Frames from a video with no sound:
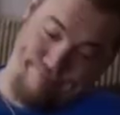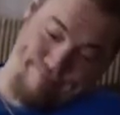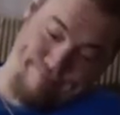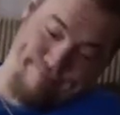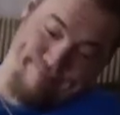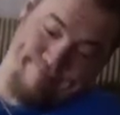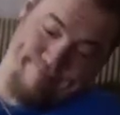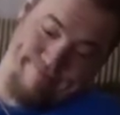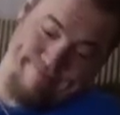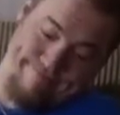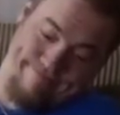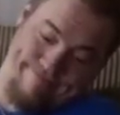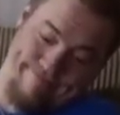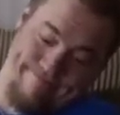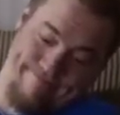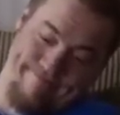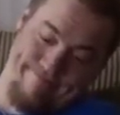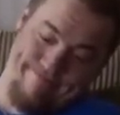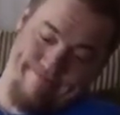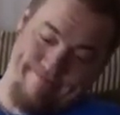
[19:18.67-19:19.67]

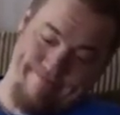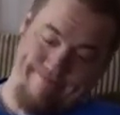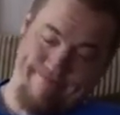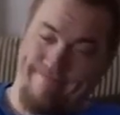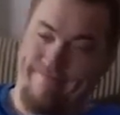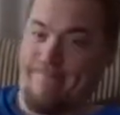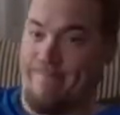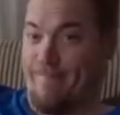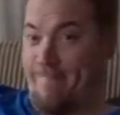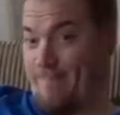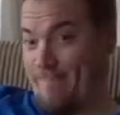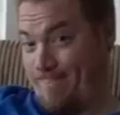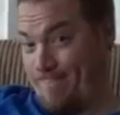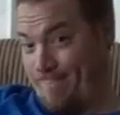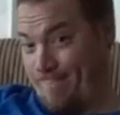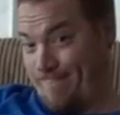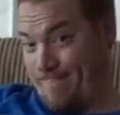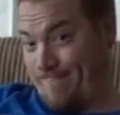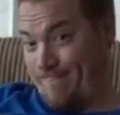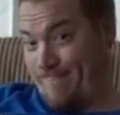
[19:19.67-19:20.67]

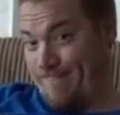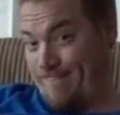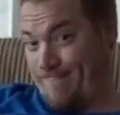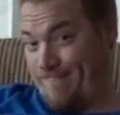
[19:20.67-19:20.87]
No one is speaking in this clip.